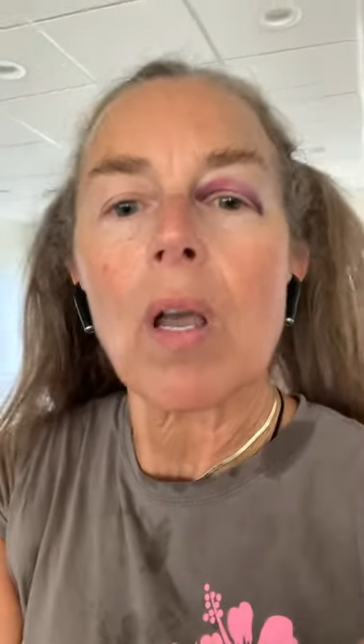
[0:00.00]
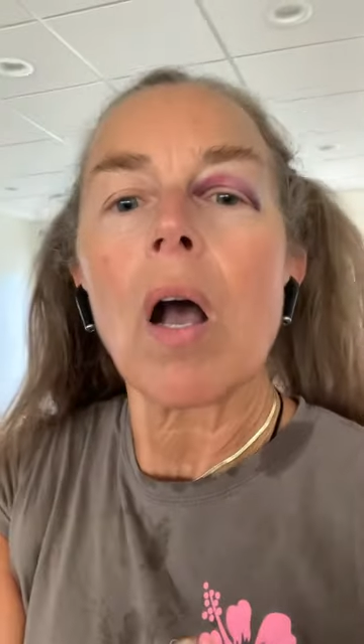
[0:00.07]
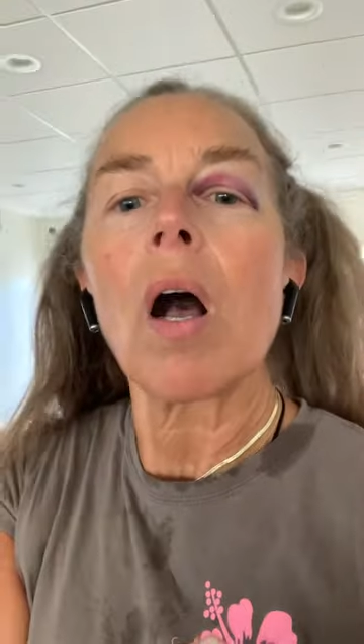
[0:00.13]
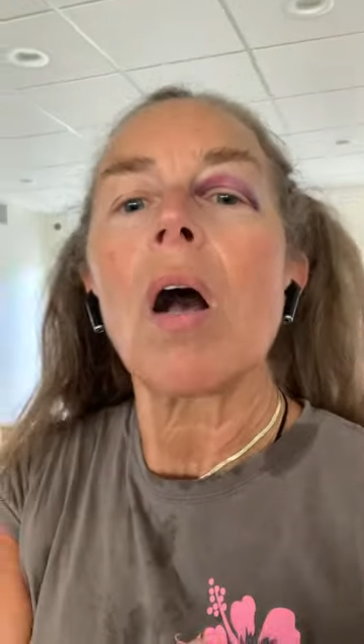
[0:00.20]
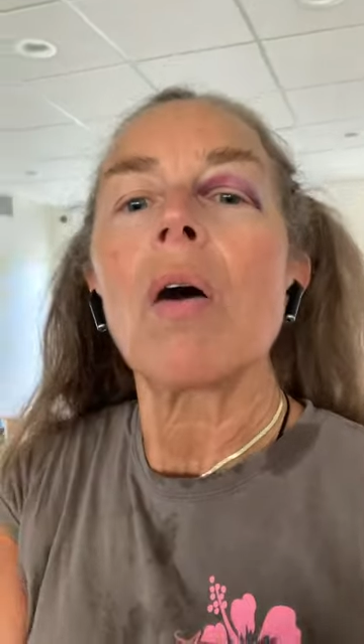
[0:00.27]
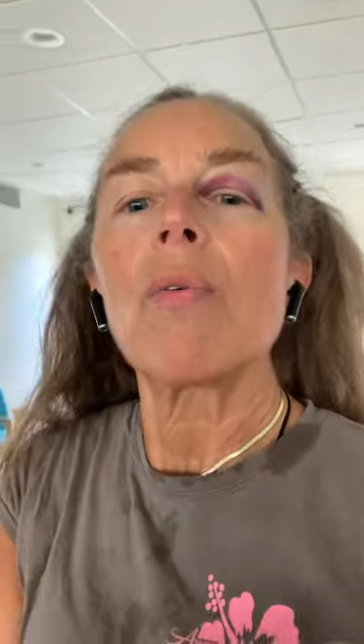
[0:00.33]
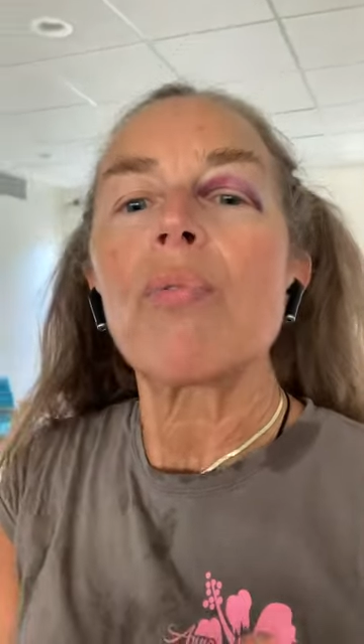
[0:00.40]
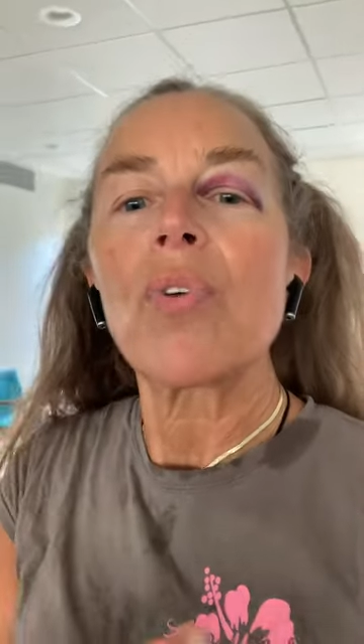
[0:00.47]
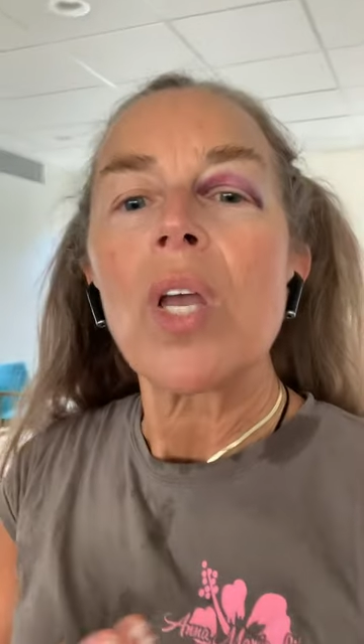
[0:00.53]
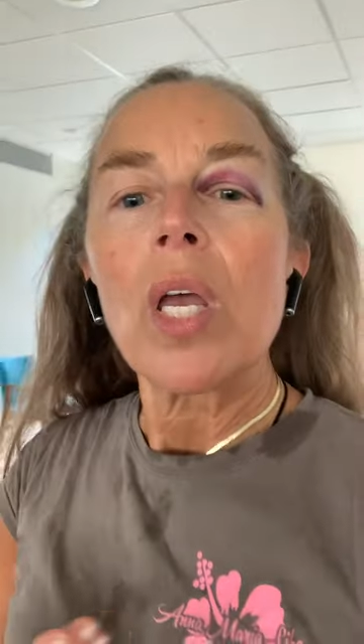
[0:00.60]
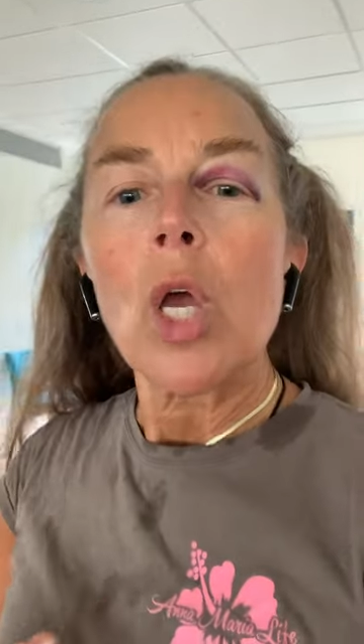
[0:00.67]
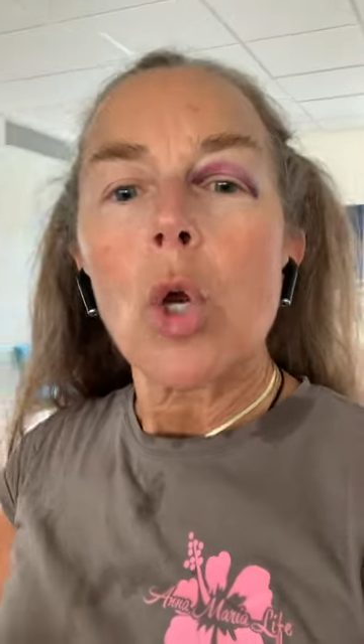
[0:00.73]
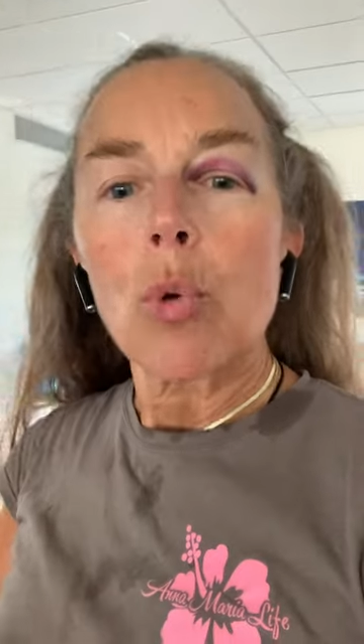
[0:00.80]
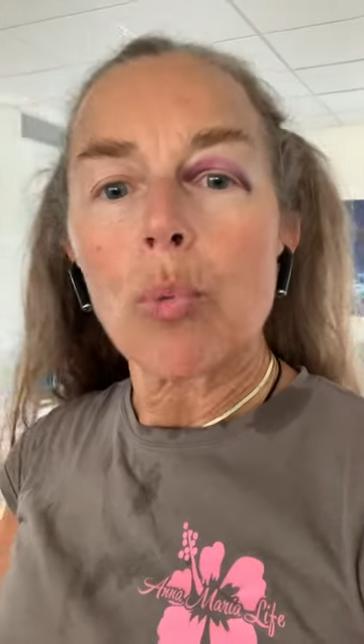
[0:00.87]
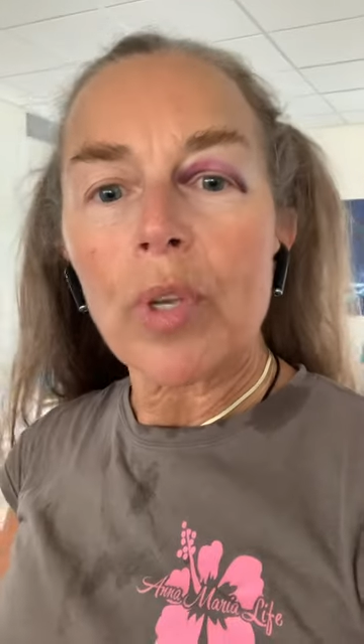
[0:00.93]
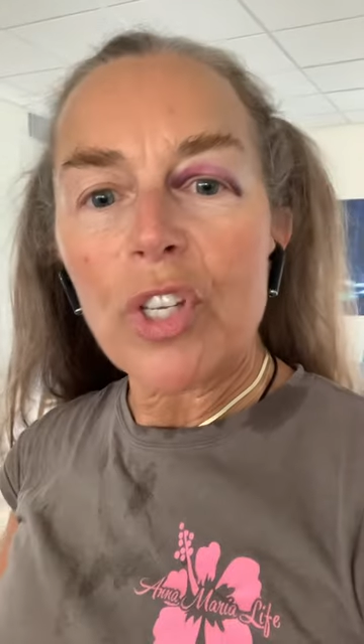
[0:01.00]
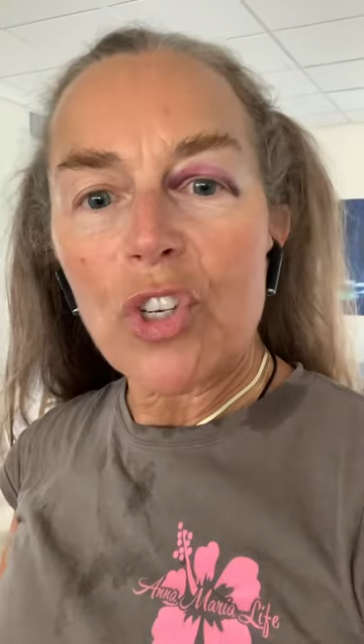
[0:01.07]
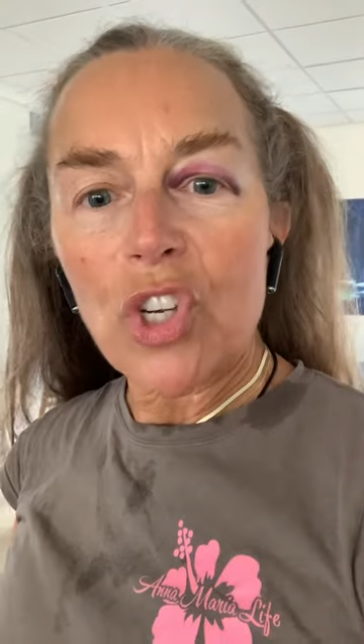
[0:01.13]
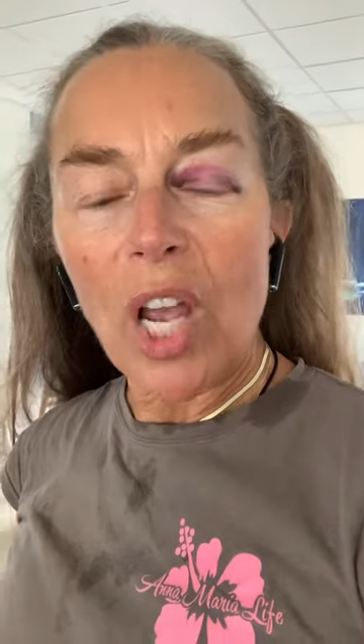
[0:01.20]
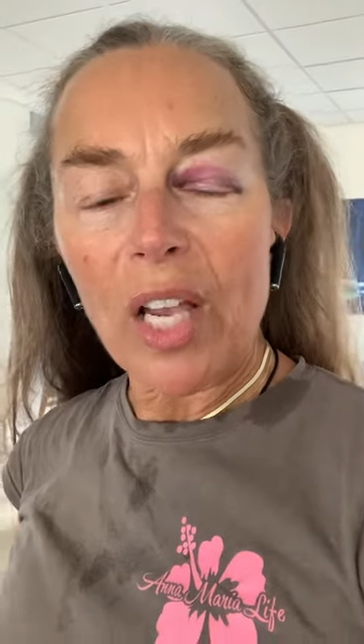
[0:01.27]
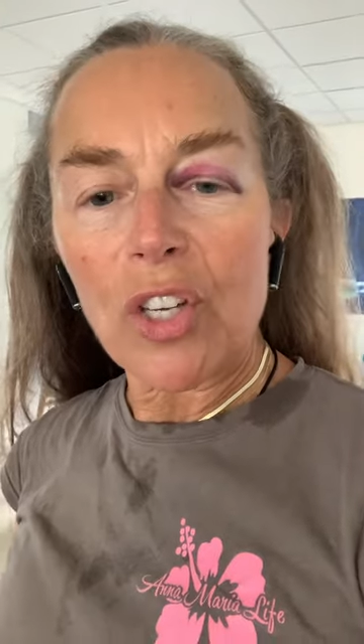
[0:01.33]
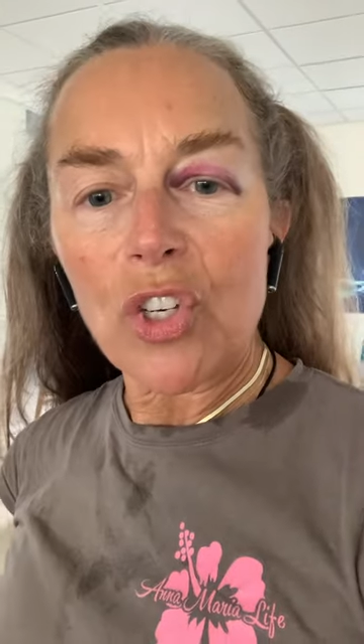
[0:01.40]
of
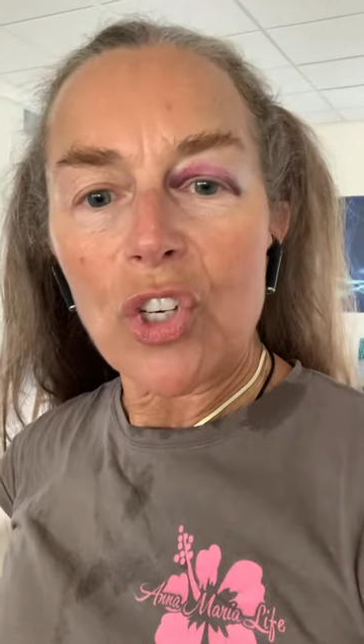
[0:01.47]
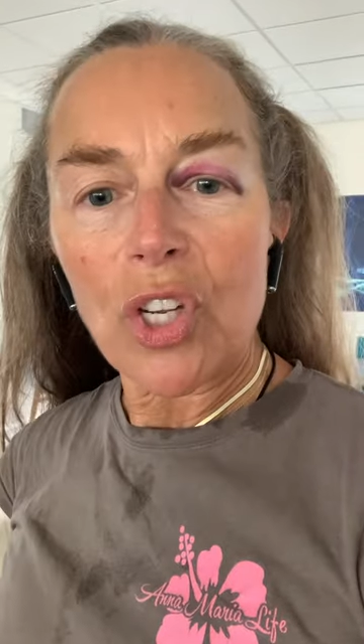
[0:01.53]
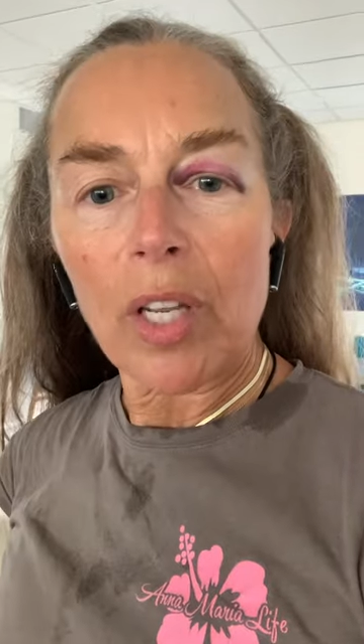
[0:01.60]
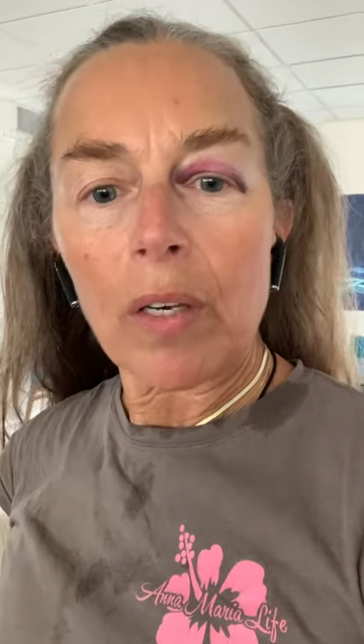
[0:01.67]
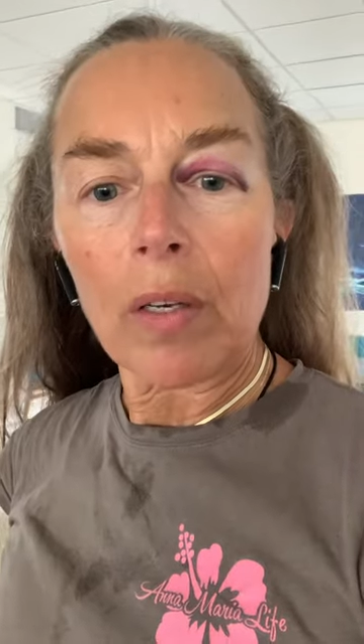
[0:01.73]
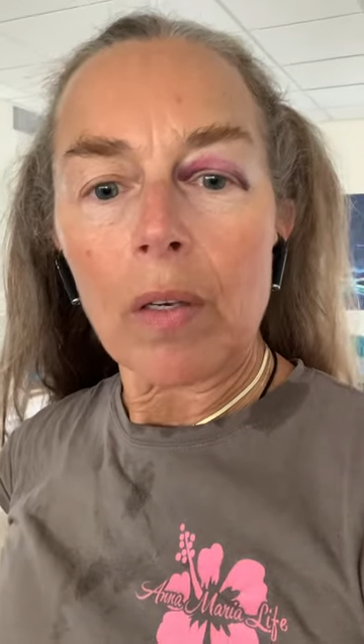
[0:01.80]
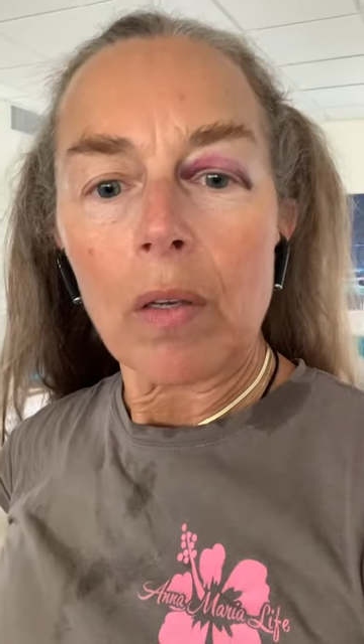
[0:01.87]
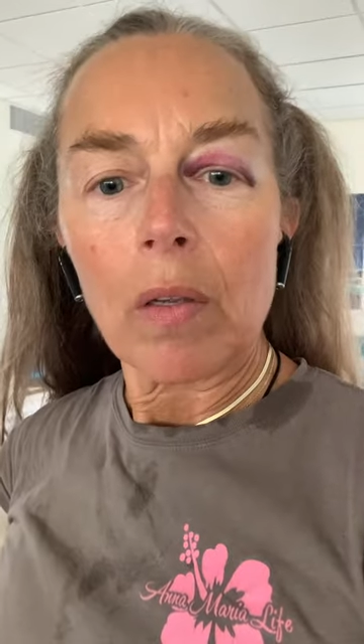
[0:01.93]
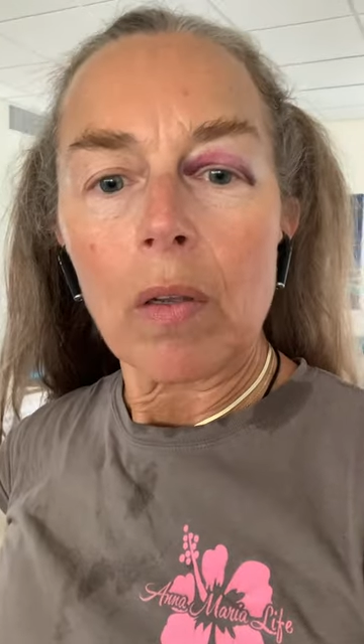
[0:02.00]
rejection